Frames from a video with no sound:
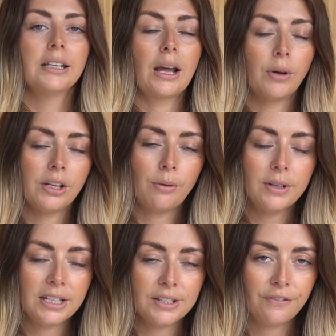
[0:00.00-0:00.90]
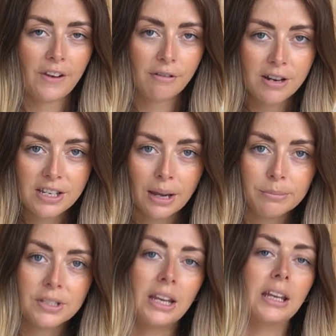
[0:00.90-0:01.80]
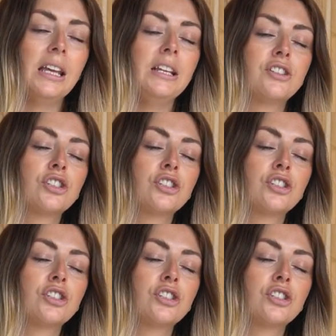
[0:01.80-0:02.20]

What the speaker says: Now, I know it is very tempting in